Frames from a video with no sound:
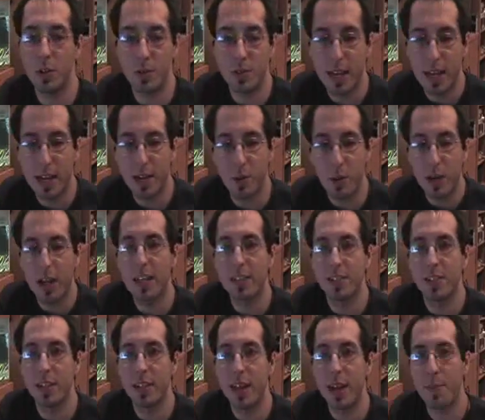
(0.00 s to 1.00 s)
take what I
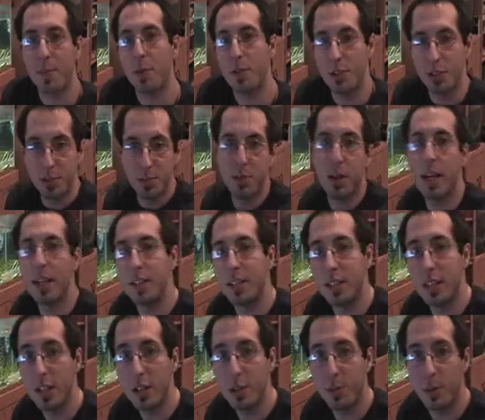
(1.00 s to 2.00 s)
said to that person and apply it to
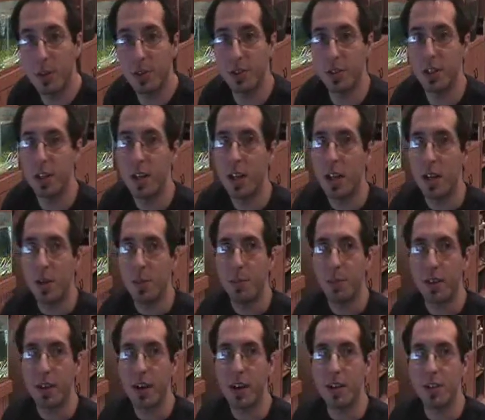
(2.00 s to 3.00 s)
the other person
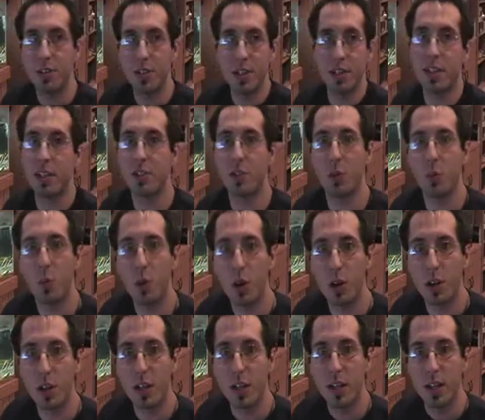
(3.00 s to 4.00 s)
because it doesn't
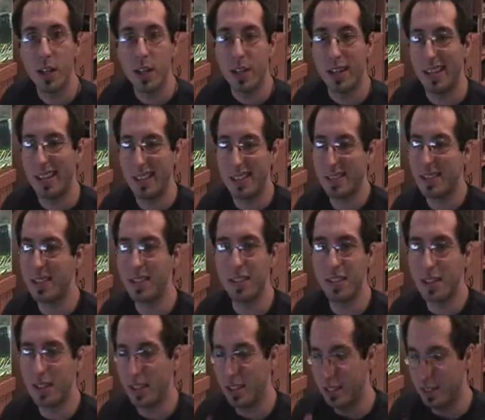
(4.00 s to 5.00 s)
work.
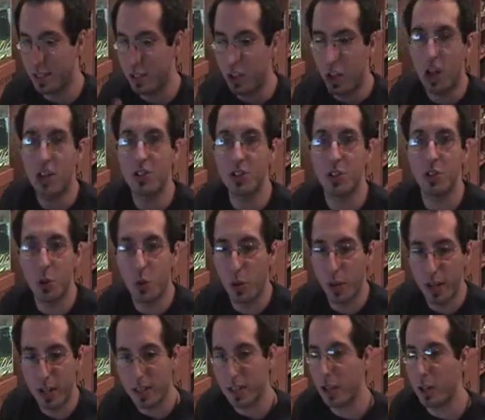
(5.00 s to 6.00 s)
It's
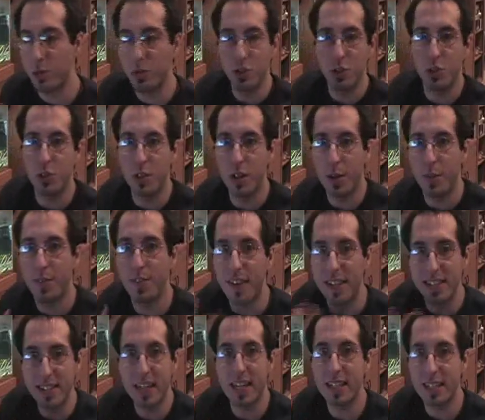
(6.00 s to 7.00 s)
clausatory. It goes, and if I
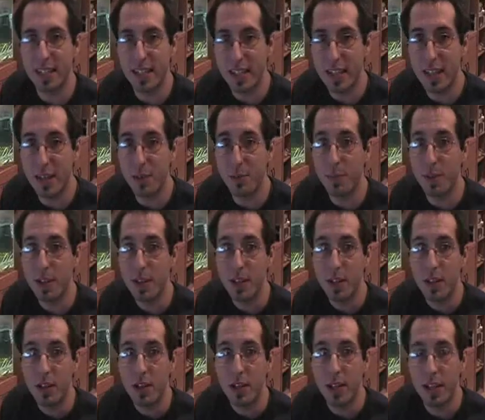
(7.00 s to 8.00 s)
say it to them,
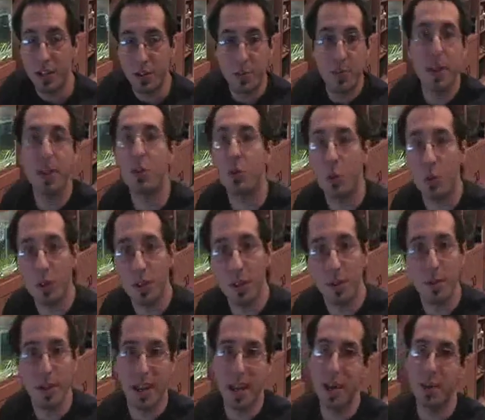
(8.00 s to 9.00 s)
it's meant toward them.
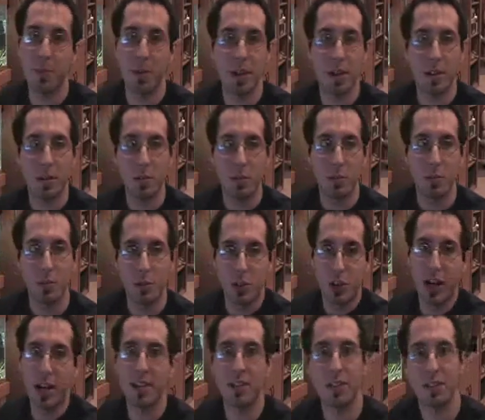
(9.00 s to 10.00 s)
It can't be
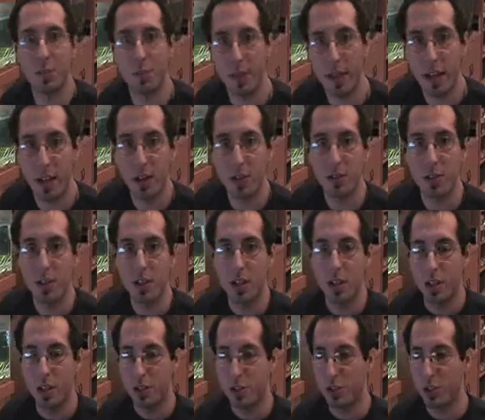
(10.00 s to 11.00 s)
changed to somebody else.
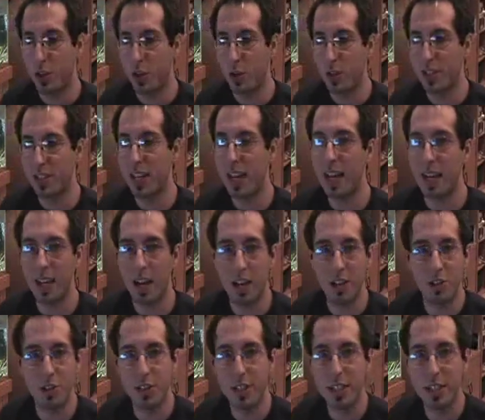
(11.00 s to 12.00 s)
So it's not a
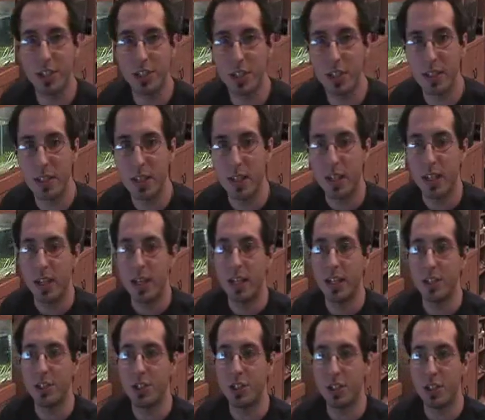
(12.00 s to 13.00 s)
contradiction.
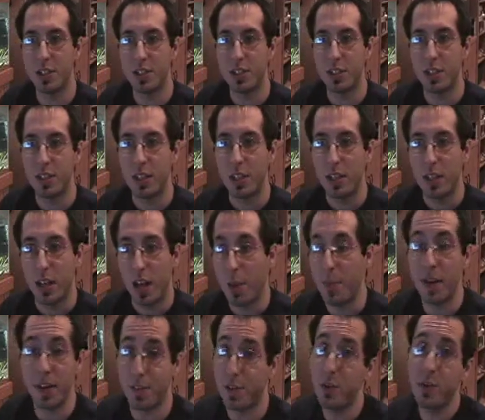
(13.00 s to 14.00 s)
It's just,
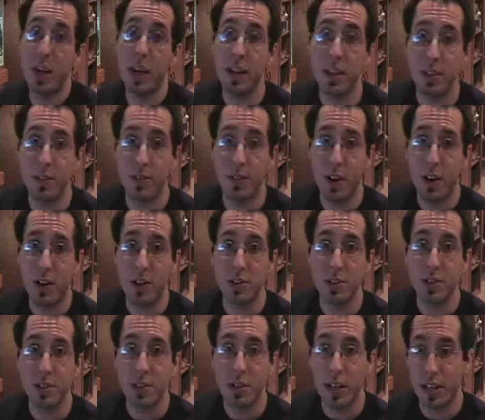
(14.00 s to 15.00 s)
if you take the
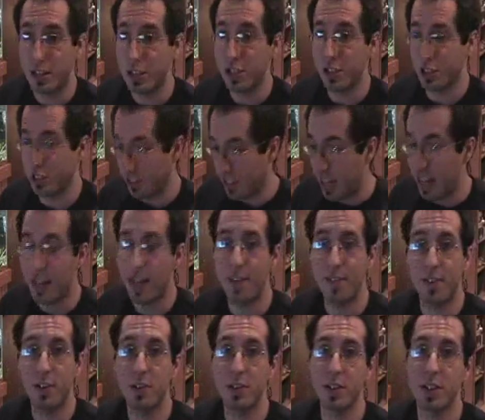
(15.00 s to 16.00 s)
verse and just say that
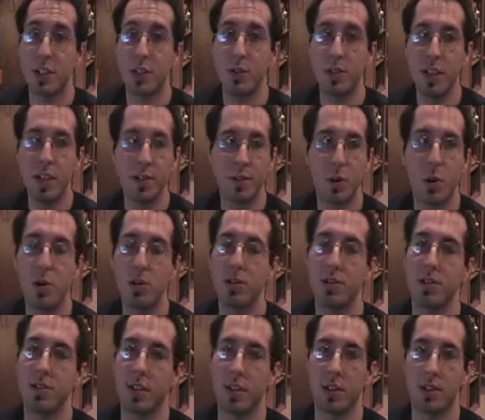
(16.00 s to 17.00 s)
verse like you did, of course
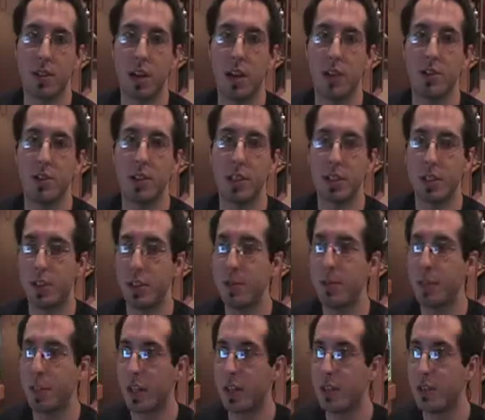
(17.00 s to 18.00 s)
it sounds contradictory
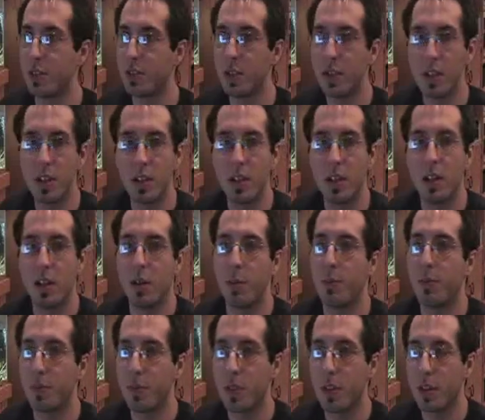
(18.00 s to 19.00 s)
because
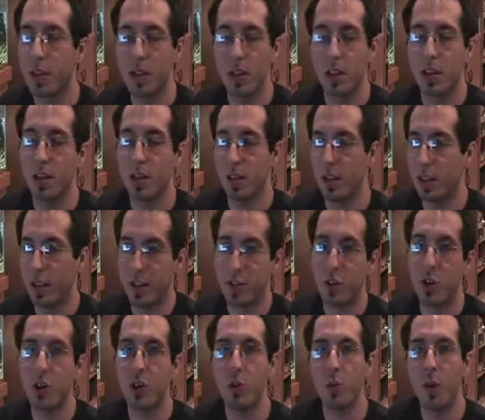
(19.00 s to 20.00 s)
that's
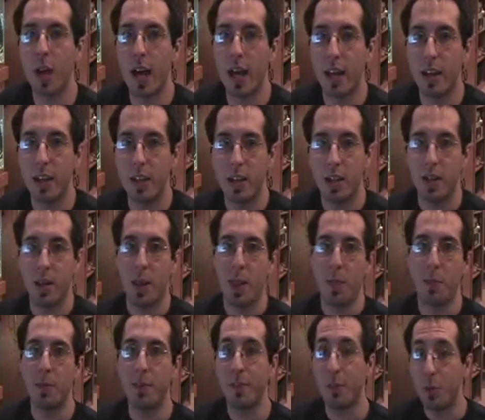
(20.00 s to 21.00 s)
all you read.
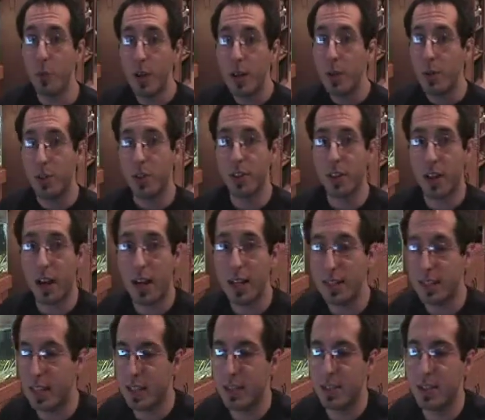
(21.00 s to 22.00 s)
But if you read it within the
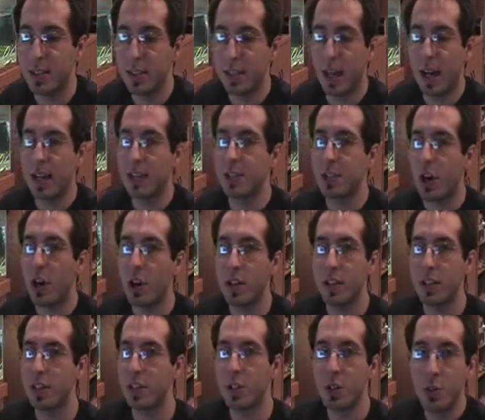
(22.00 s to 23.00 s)
context, God's talking
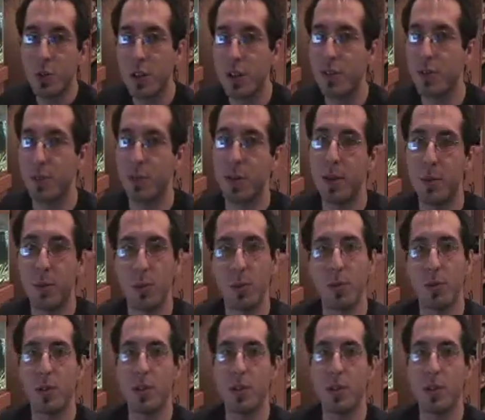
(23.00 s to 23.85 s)
to two different people